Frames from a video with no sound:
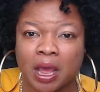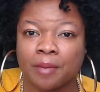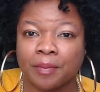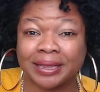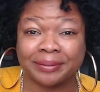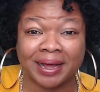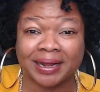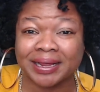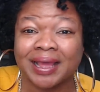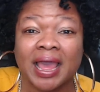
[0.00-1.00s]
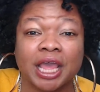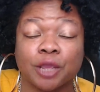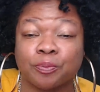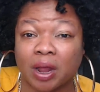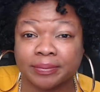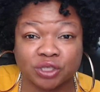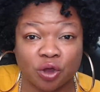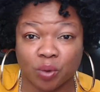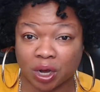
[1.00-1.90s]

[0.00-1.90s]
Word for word: But Imani, he probably don't want